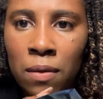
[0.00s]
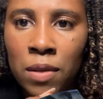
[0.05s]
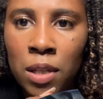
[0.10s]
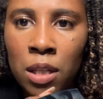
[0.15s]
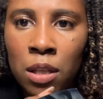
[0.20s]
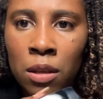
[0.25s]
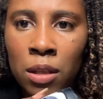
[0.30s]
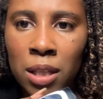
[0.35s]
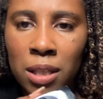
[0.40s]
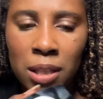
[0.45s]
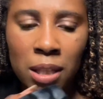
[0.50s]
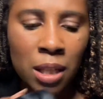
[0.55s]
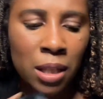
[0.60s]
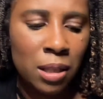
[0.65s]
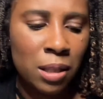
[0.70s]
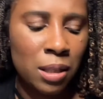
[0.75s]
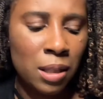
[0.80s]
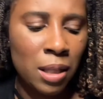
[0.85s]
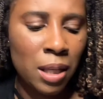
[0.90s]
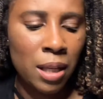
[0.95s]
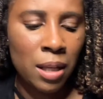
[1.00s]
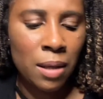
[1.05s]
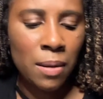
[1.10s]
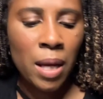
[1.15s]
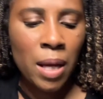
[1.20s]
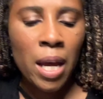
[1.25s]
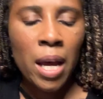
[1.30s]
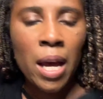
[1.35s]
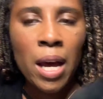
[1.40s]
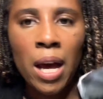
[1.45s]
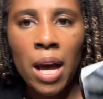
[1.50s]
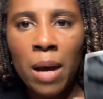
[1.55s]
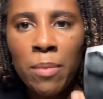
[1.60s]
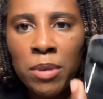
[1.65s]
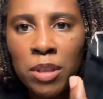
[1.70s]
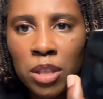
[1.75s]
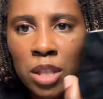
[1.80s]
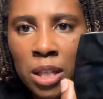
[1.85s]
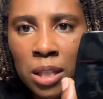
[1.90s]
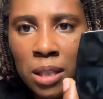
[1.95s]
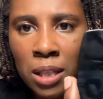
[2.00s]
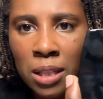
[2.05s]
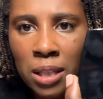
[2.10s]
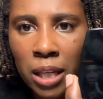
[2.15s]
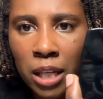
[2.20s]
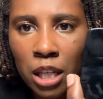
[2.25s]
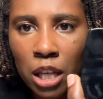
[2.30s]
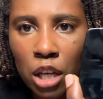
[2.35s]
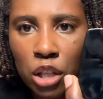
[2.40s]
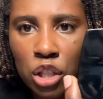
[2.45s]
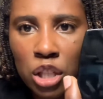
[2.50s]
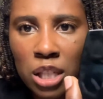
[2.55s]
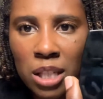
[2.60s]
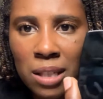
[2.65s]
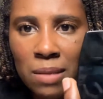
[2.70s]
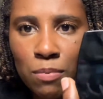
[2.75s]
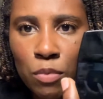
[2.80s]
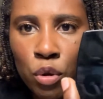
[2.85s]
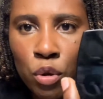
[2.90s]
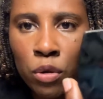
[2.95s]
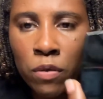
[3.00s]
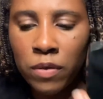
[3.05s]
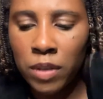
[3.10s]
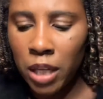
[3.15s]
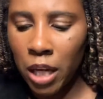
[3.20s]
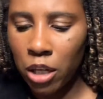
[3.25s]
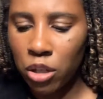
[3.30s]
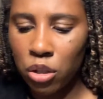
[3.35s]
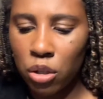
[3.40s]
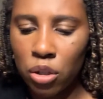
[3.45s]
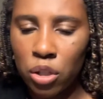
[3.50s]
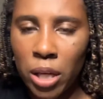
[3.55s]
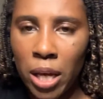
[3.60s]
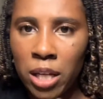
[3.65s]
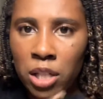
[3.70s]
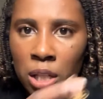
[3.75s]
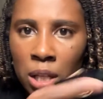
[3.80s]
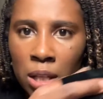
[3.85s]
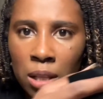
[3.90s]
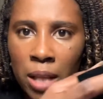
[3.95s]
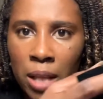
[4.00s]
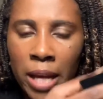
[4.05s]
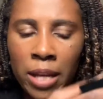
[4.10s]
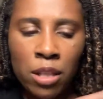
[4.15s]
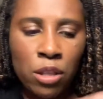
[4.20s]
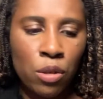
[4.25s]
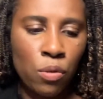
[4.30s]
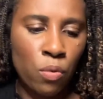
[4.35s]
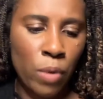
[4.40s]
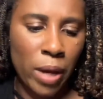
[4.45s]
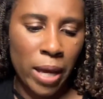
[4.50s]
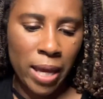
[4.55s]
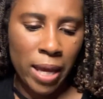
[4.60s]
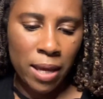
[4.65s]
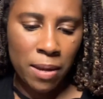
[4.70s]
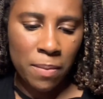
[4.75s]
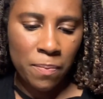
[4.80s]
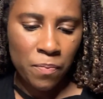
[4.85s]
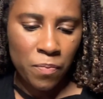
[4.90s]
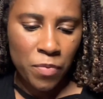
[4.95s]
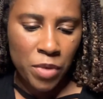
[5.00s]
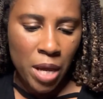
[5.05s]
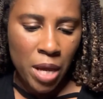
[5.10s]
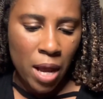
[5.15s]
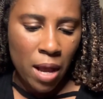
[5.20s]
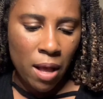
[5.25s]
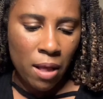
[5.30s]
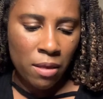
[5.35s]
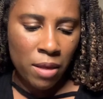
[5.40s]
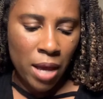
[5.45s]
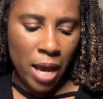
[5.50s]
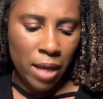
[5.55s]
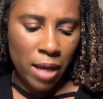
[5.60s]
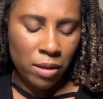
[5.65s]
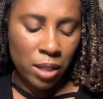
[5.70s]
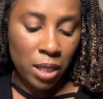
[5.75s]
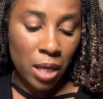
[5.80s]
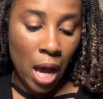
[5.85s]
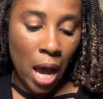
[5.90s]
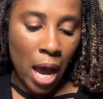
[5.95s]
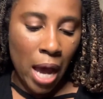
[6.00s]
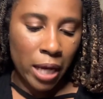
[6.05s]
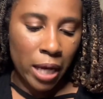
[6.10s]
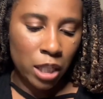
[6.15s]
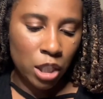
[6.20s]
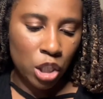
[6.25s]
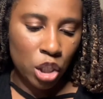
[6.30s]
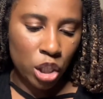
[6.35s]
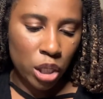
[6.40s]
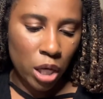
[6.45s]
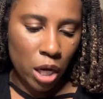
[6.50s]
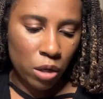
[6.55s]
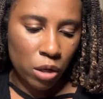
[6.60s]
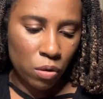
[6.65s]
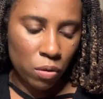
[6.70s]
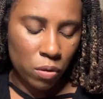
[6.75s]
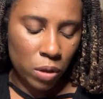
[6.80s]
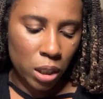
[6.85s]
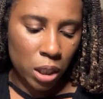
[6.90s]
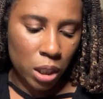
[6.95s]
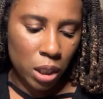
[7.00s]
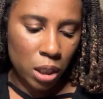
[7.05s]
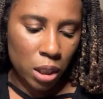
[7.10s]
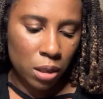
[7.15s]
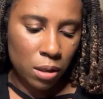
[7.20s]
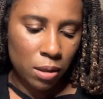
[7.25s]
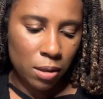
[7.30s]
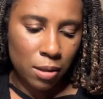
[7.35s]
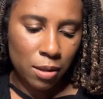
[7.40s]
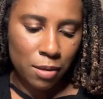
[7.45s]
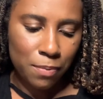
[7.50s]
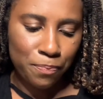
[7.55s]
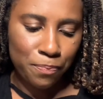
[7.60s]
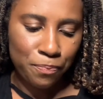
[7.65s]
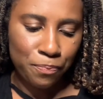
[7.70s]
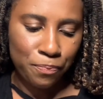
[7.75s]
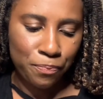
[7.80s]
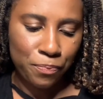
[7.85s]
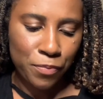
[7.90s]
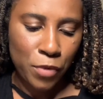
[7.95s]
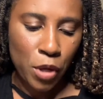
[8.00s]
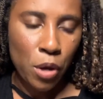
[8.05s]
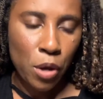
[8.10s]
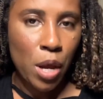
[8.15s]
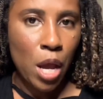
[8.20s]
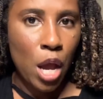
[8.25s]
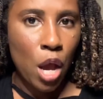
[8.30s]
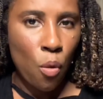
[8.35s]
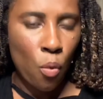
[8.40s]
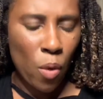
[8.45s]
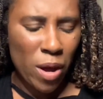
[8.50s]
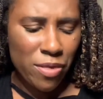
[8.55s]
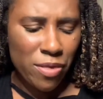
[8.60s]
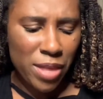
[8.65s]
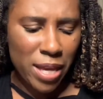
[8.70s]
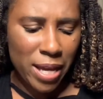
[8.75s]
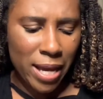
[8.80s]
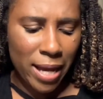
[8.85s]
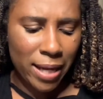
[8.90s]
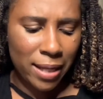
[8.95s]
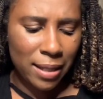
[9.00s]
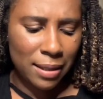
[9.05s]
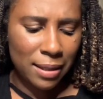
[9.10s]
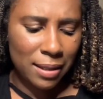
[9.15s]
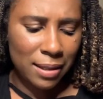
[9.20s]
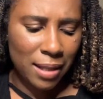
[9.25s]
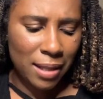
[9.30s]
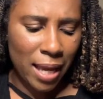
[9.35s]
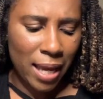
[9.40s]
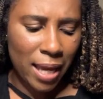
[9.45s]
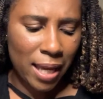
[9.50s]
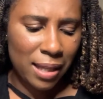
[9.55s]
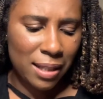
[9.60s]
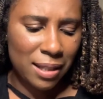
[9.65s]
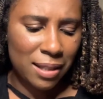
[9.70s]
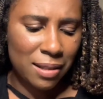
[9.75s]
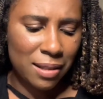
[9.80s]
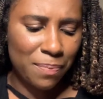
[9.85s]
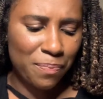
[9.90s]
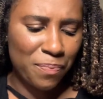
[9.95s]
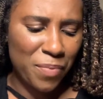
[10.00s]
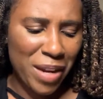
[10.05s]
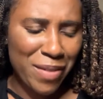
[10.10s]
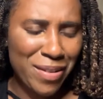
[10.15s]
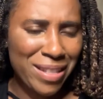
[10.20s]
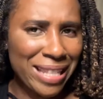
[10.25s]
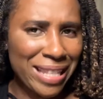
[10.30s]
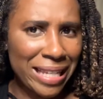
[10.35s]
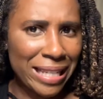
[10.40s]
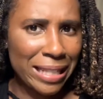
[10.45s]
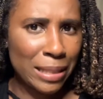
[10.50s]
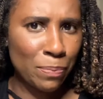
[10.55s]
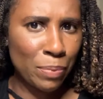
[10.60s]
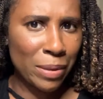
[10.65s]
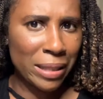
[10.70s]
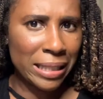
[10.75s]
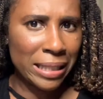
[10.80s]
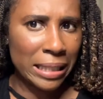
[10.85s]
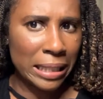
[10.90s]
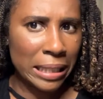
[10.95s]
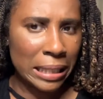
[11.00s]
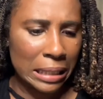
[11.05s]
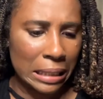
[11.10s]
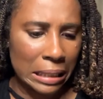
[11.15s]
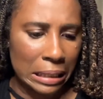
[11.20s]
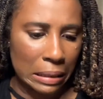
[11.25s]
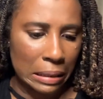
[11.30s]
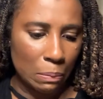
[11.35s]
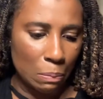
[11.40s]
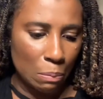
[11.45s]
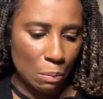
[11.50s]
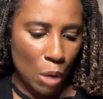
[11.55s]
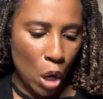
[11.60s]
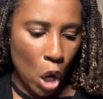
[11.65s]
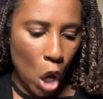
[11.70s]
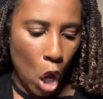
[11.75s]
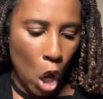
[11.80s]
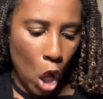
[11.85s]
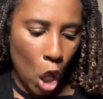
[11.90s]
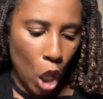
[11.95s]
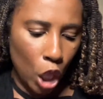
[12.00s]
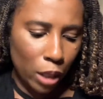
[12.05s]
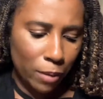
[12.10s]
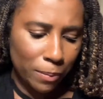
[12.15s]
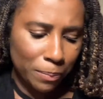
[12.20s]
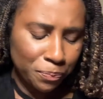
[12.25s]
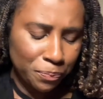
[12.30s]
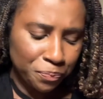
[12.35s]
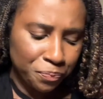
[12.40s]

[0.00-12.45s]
the CC, but this is like a smooth texture. So I actually like the way that the eyeshadow is. One thing I can say is everything is pretty small.